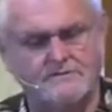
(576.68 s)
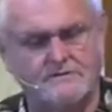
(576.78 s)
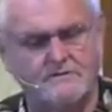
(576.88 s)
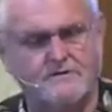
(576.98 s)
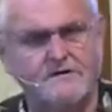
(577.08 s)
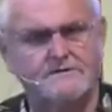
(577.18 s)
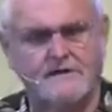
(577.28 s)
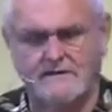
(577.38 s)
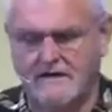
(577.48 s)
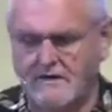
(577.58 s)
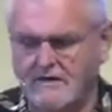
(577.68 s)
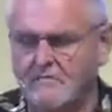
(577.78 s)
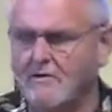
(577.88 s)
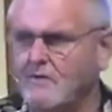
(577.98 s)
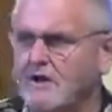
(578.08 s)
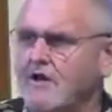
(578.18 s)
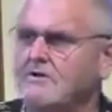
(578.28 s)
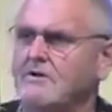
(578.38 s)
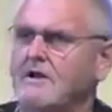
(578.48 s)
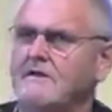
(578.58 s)
and do things like that, you might want to
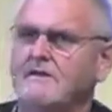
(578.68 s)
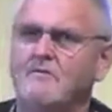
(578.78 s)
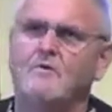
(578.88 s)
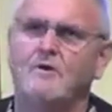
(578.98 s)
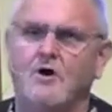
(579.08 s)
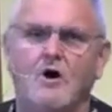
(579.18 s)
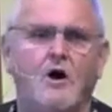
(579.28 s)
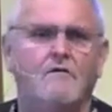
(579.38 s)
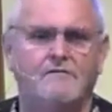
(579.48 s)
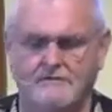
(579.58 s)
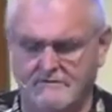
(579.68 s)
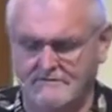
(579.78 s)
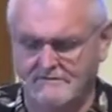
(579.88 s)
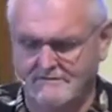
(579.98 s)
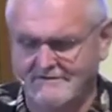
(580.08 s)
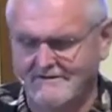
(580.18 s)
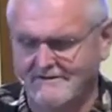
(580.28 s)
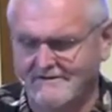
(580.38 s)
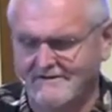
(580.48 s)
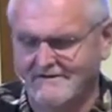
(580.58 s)
underline that word often.
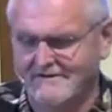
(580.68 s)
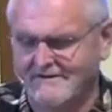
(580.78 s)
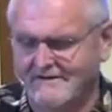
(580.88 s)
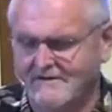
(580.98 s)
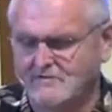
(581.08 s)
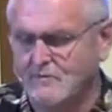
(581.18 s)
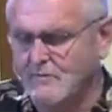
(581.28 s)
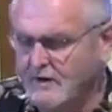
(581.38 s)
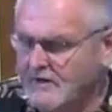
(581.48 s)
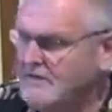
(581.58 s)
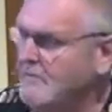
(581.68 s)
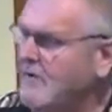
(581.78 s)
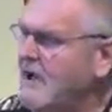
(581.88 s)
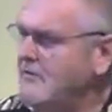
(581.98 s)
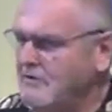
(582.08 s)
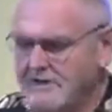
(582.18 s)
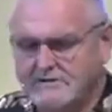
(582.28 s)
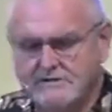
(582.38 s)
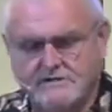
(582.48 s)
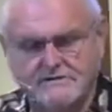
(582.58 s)
Because we read in the Bible that
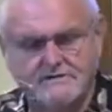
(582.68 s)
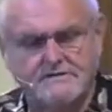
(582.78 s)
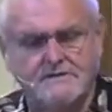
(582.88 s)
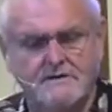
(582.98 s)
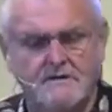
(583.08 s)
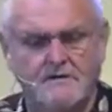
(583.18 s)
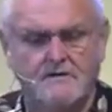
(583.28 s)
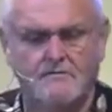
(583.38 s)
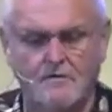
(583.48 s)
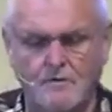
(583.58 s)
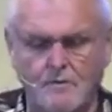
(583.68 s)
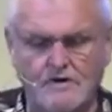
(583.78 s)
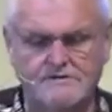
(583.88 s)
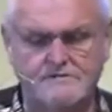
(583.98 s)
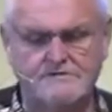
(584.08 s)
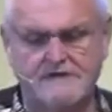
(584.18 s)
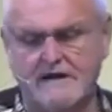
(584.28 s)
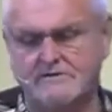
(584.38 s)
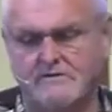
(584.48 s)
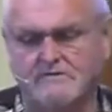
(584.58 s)
Jesus grew in wisdom,
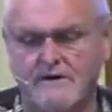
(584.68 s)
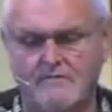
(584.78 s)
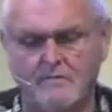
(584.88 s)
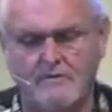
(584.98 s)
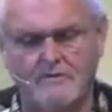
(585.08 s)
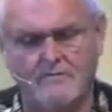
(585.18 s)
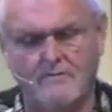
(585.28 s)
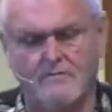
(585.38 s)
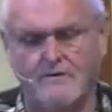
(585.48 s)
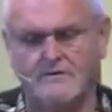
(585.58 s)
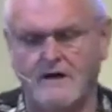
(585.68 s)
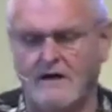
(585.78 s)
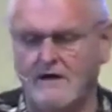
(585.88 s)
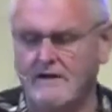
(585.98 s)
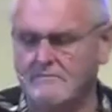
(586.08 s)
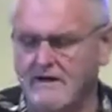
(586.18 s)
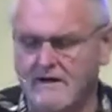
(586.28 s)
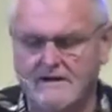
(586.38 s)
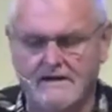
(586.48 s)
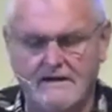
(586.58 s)
stature, and favor with God and
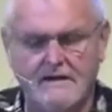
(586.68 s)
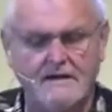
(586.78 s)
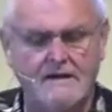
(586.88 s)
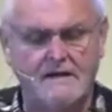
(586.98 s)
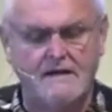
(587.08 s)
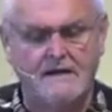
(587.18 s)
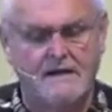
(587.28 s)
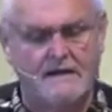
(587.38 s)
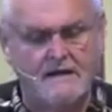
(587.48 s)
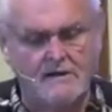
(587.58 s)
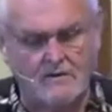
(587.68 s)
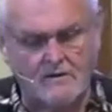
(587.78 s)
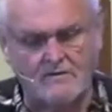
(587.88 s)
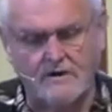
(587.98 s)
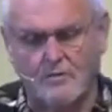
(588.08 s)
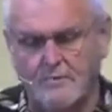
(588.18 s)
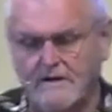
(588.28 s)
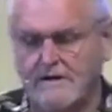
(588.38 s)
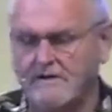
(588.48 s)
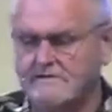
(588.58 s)
man, and he learned
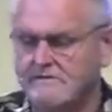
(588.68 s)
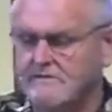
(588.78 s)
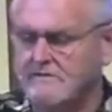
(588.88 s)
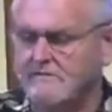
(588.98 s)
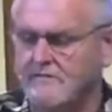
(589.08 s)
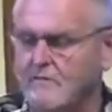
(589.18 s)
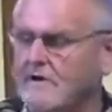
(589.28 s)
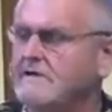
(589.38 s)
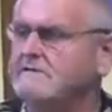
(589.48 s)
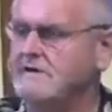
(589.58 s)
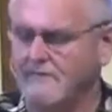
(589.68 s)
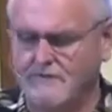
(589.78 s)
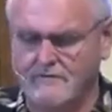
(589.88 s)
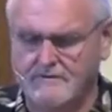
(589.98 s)
obedience from what he suffered.